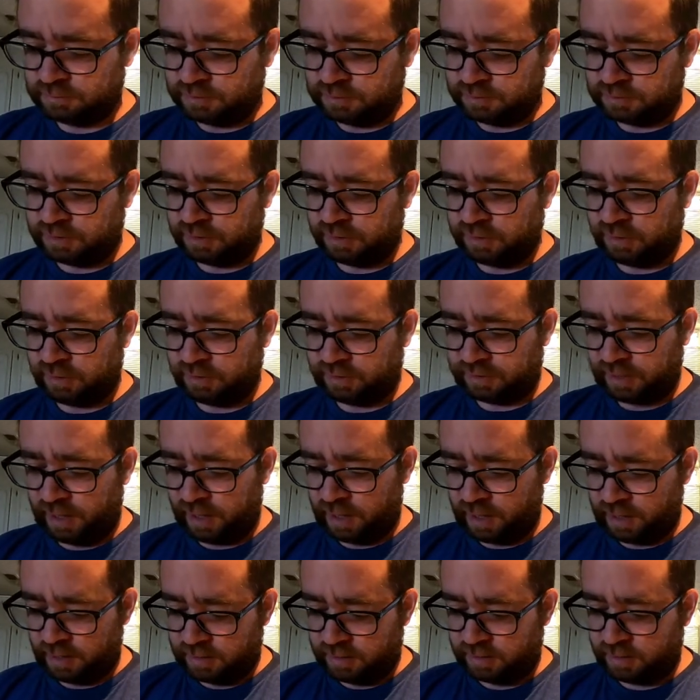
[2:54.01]
so that
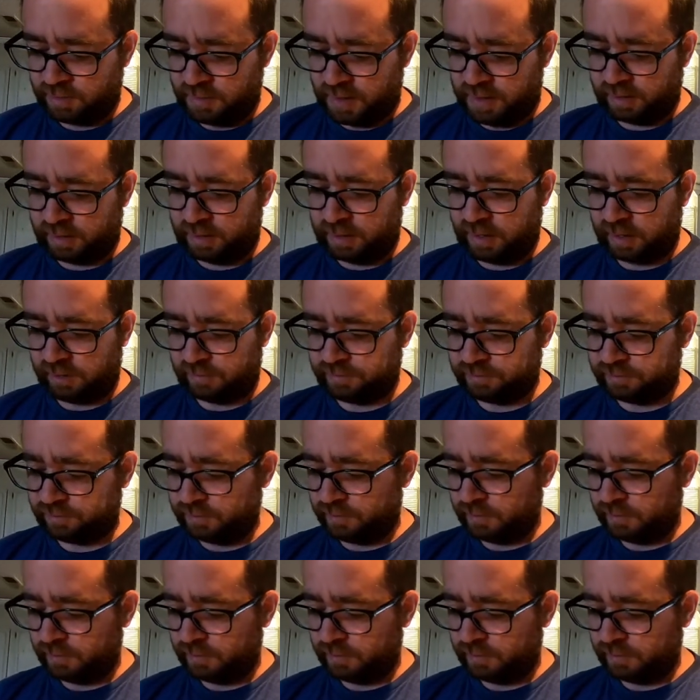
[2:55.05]
they make, and